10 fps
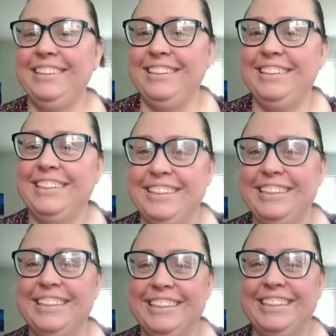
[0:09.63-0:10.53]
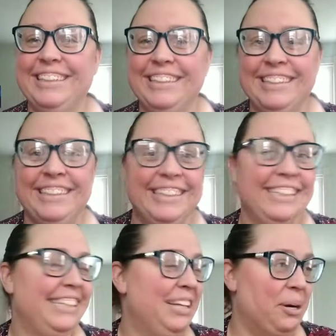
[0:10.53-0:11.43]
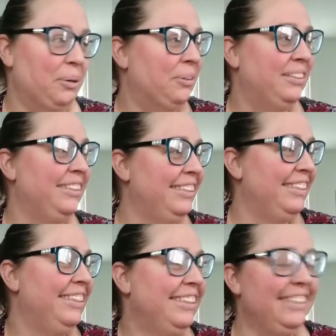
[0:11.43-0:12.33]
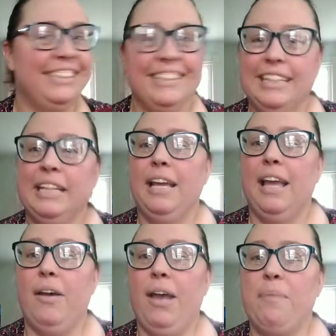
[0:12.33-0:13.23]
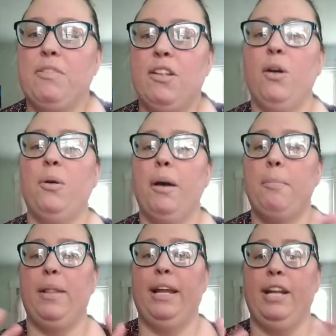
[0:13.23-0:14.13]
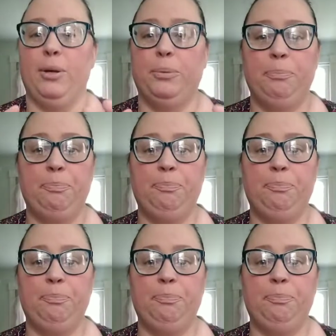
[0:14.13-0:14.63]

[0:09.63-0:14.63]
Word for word: You gotta put that in there. No. Yeah. Okay, so Play Doh.